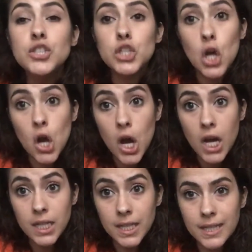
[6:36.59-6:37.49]

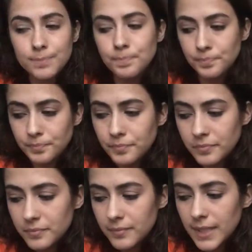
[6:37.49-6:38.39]
Chocolate
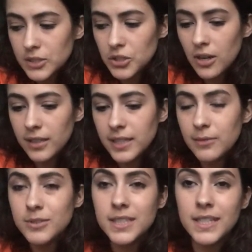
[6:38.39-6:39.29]

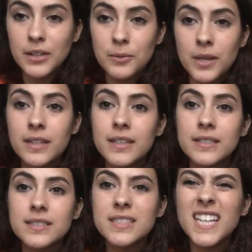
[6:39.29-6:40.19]
was another one
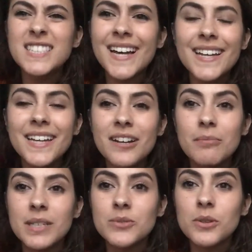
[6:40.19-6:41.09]
it's kind of hit
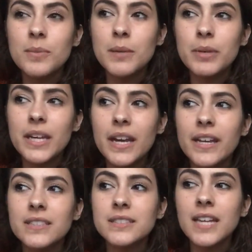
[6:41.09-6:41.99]
or miss with me,
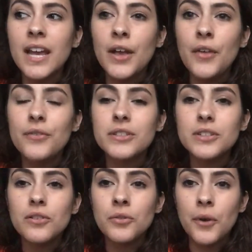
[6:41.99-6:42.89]
because
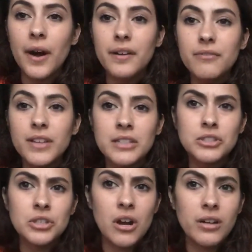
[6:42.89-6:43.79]
there's a lot of like
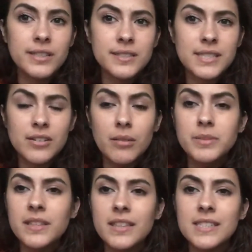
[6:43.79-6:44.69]
chocolate
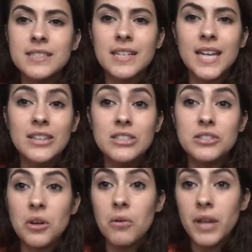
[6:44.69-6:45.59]
syrups and things like that
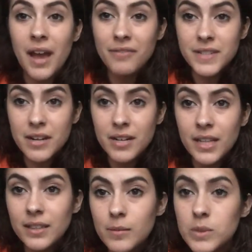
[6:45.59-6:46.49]
that don't have
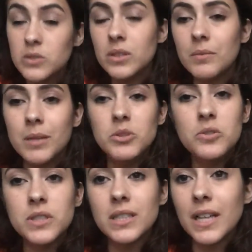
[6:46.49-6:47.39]
dairy in them, so sometimes
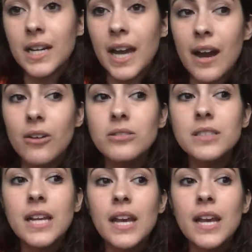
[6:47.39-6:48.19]
you just luck out.